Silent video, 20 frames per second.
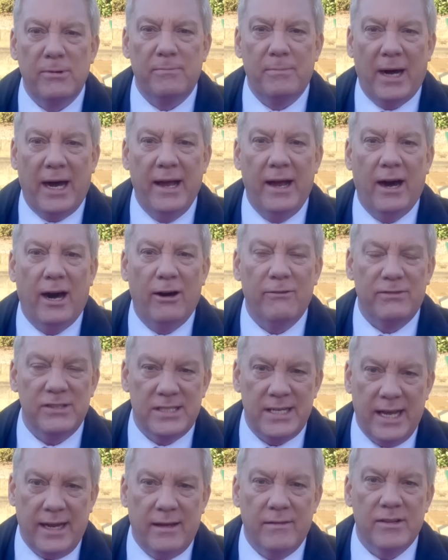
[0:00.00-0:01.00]
of my heart for
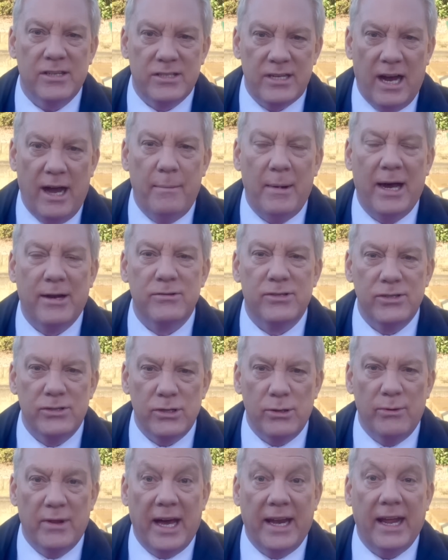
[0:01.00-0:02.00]
taking the time out to
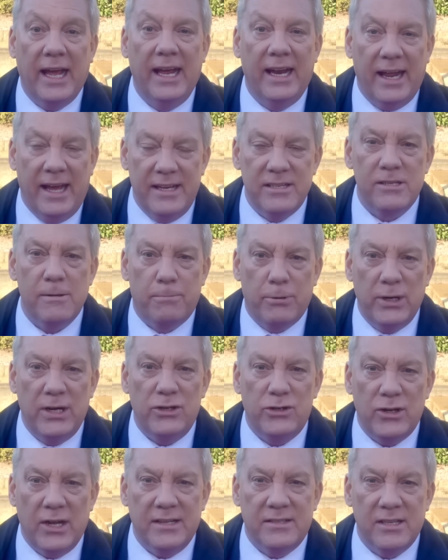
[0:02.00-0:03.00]
do that. It is
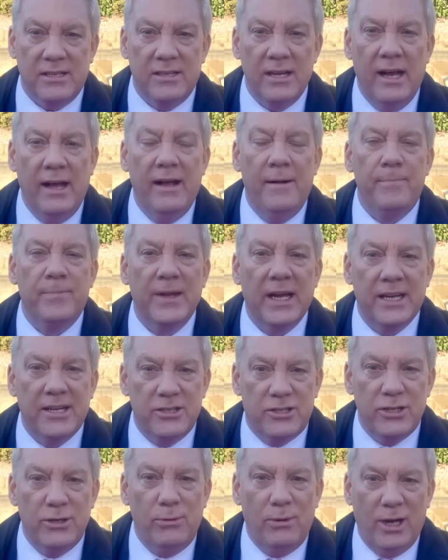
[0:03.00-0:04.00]
appreciated. And I
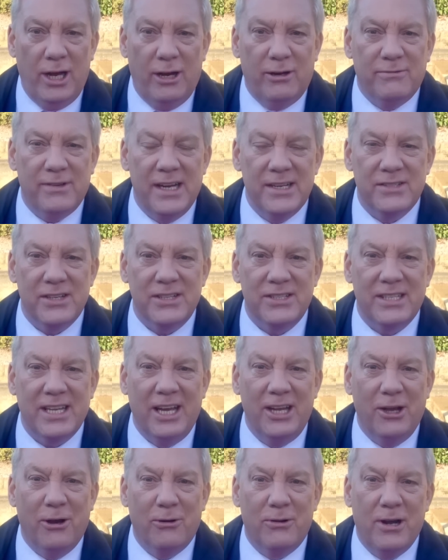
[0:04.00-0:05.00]
do love, as I say,
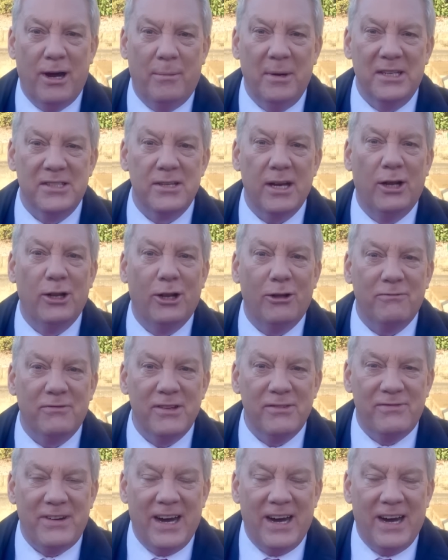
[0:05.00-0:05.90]
your comments. I love the